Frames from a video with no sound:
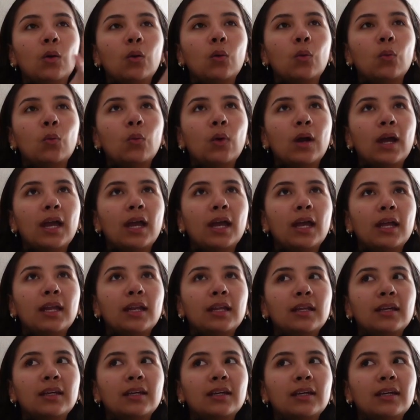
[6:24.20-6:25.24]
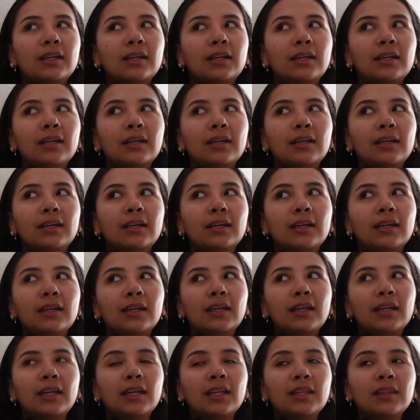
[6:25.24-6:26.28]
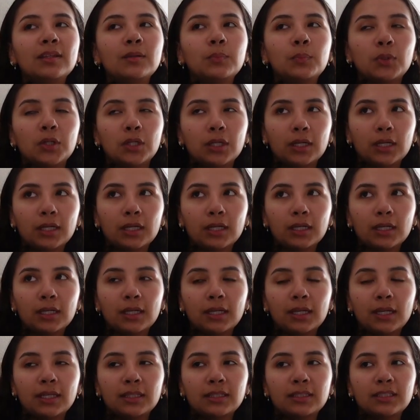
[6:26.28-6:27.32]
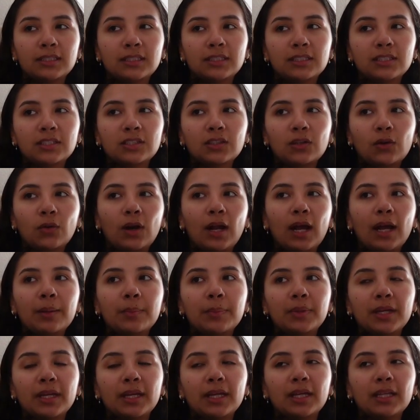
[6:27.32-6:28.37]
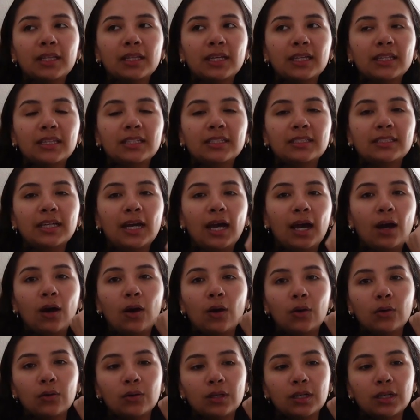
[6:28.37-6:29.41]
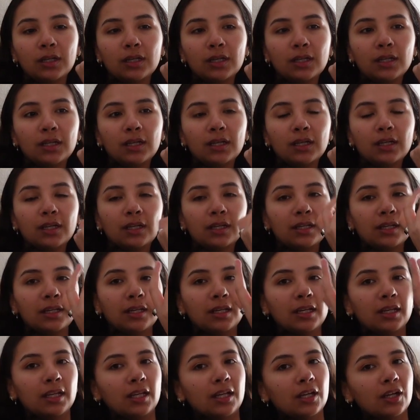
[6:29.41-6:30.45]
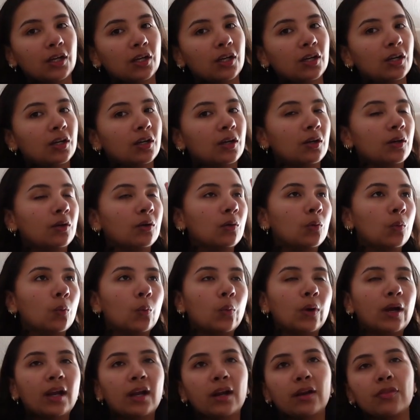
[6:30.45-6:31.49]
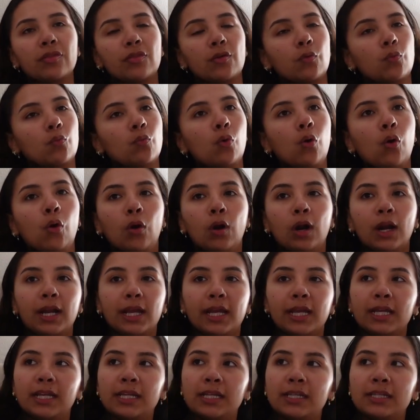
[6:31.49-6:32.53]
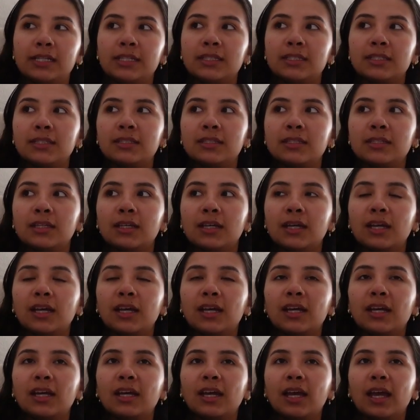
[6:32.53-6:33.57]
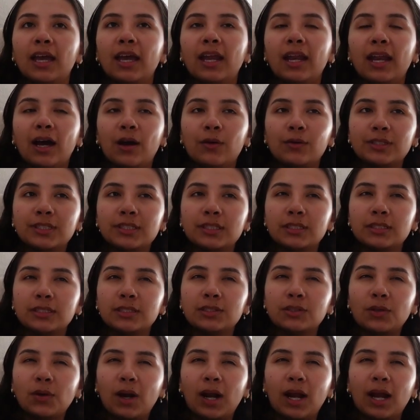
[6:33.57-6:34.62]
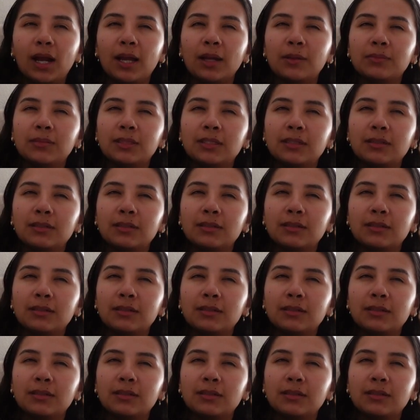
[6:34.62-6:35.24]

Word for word: when in the book it's describing like the town near where the war is and how it's described.